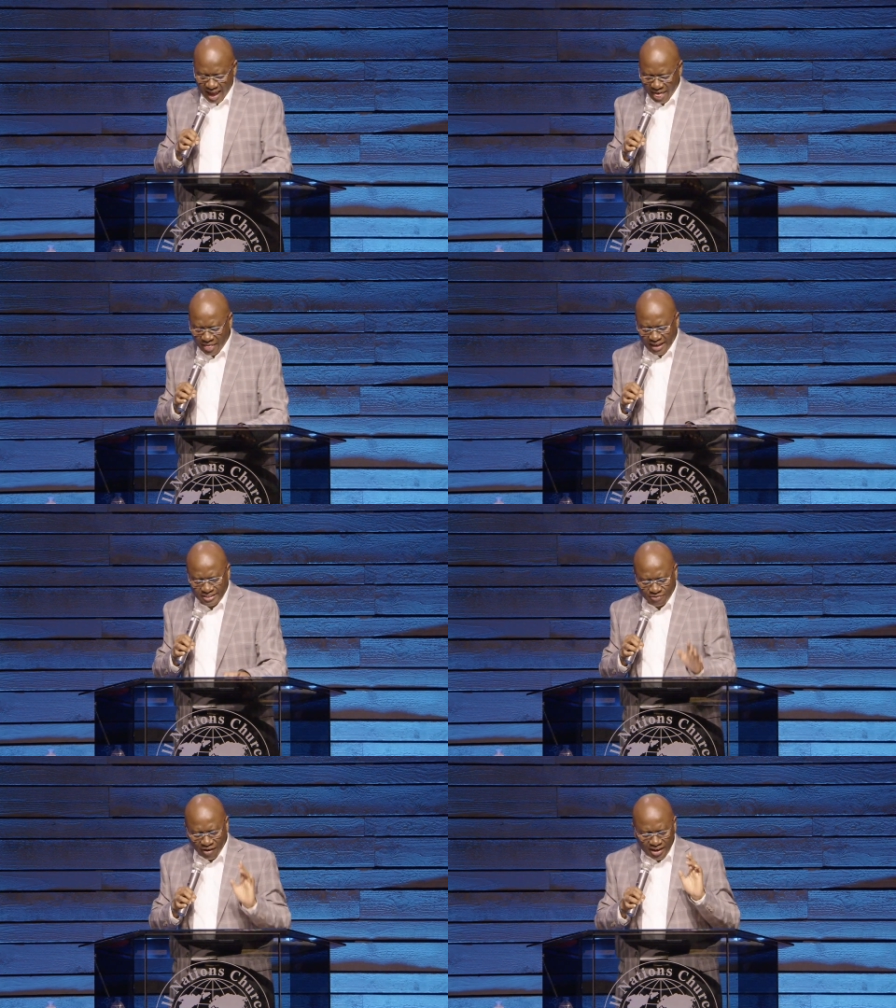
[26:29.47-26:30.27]
And then
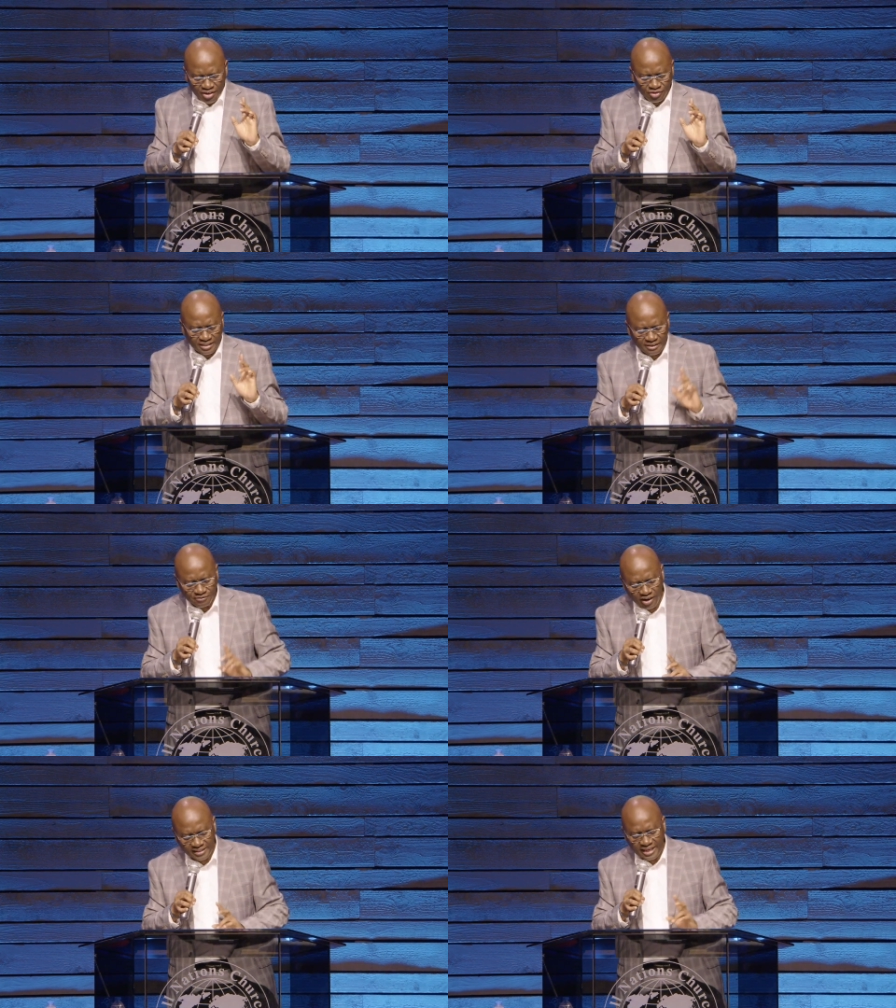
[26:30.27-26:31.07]
it's very interesting.
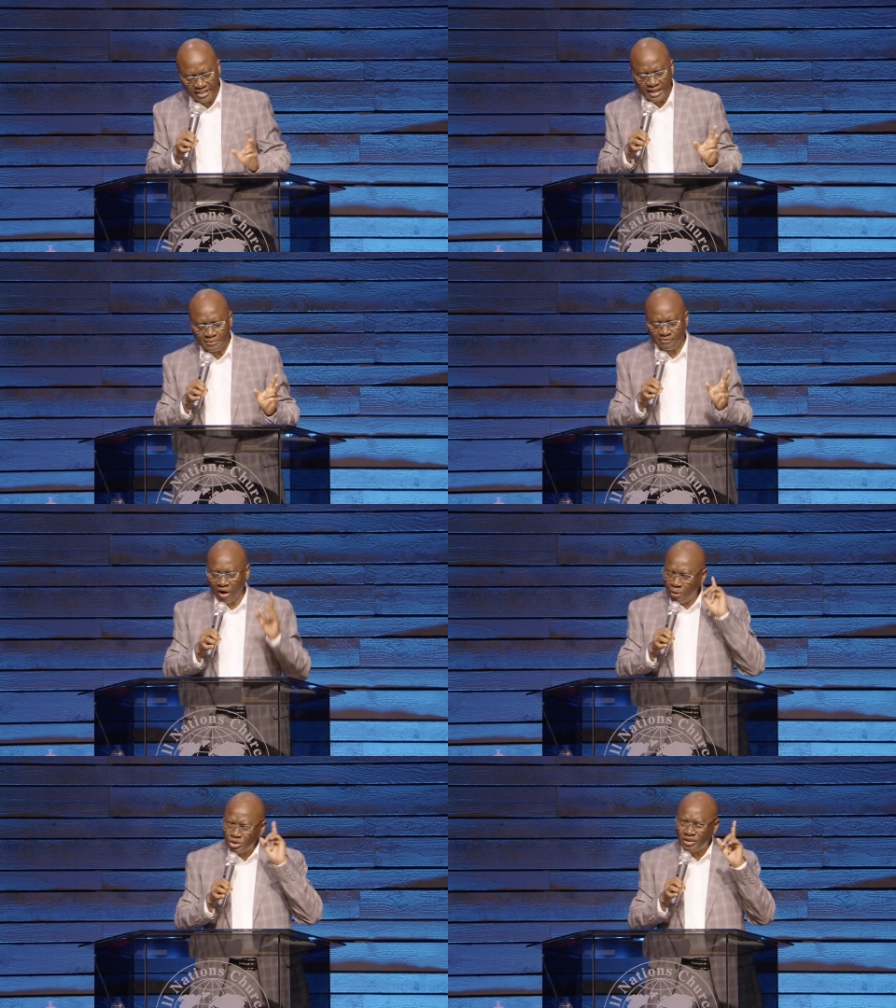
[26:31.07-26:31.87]
First Kings chapter
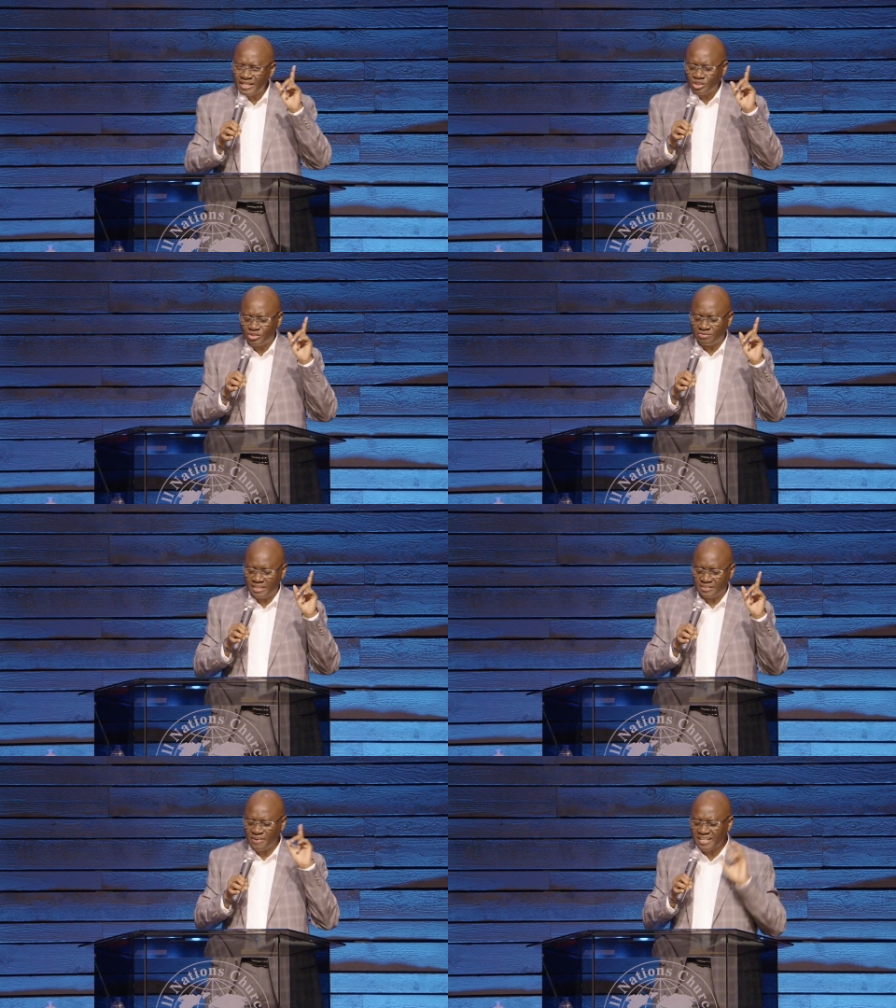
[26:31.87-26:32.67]
4. I want you to listen to
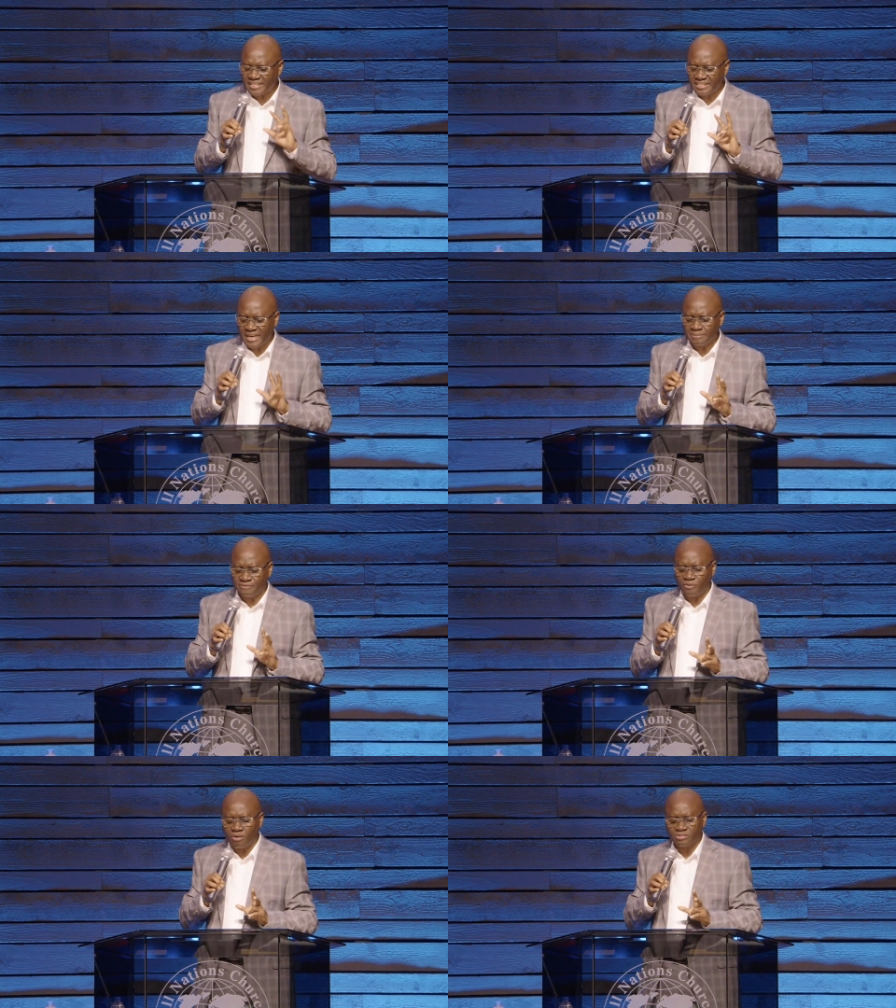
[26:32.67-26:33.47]
this. First Kings
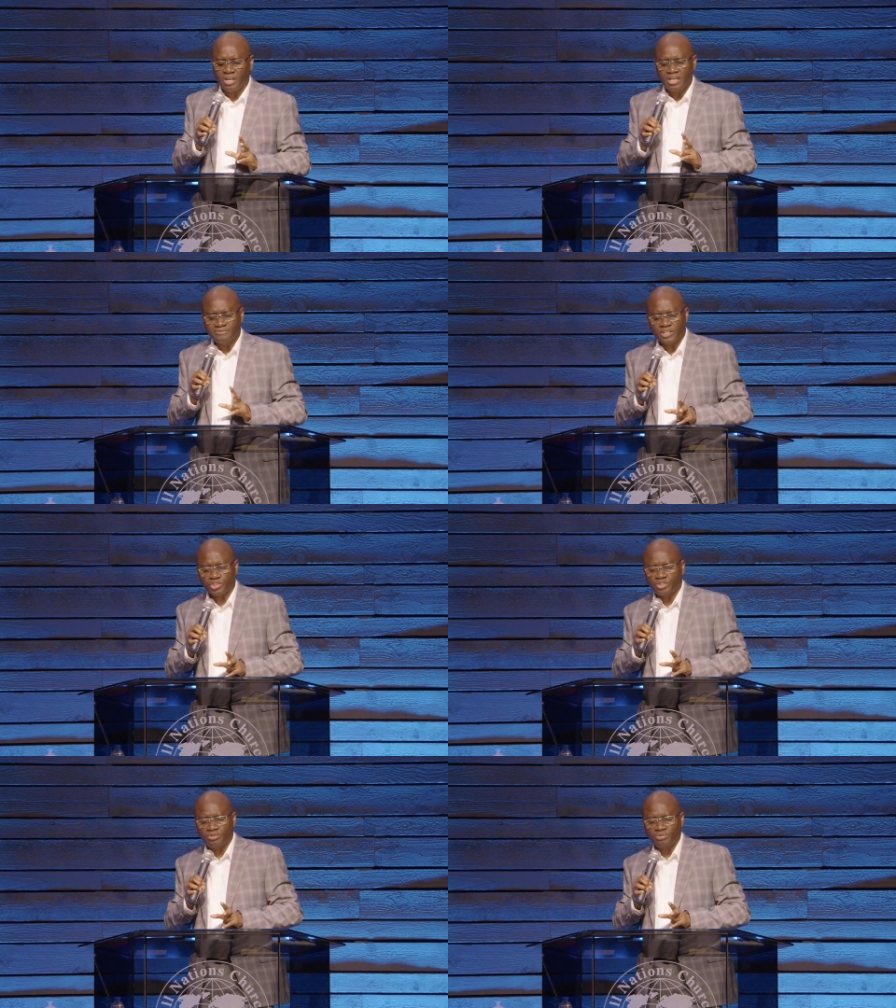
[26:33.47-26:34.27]
chapter 4,
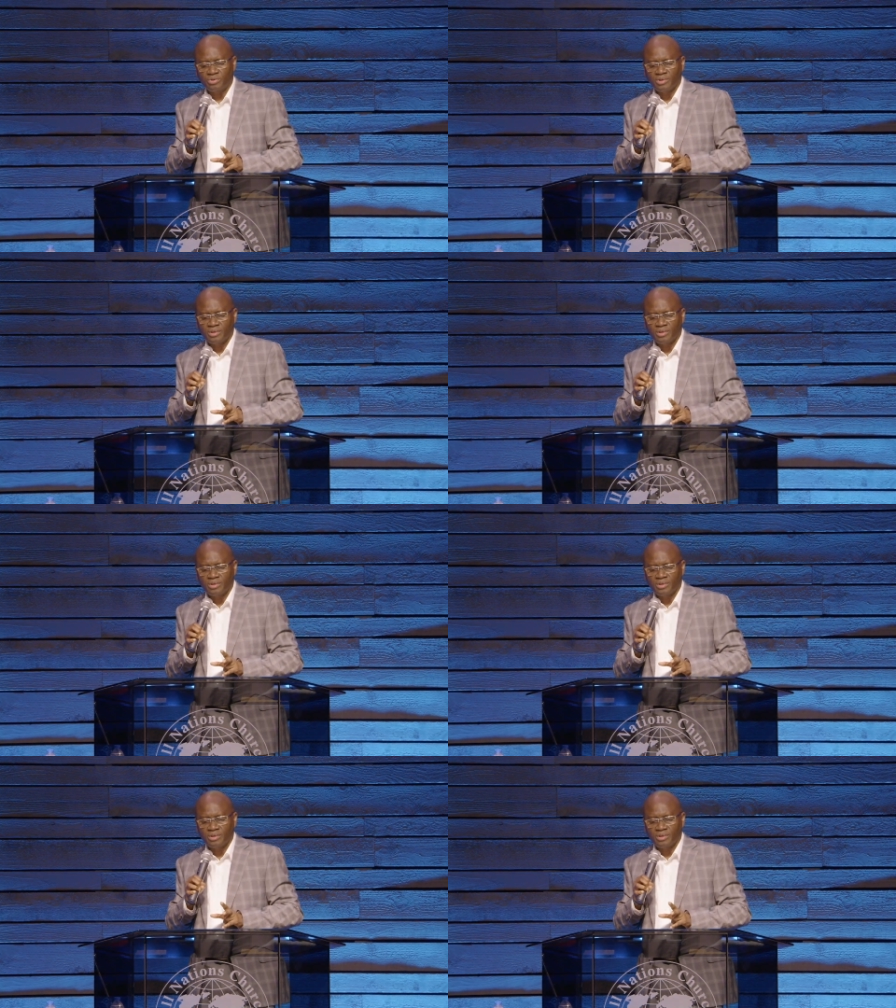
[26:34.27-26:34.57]
verse 2.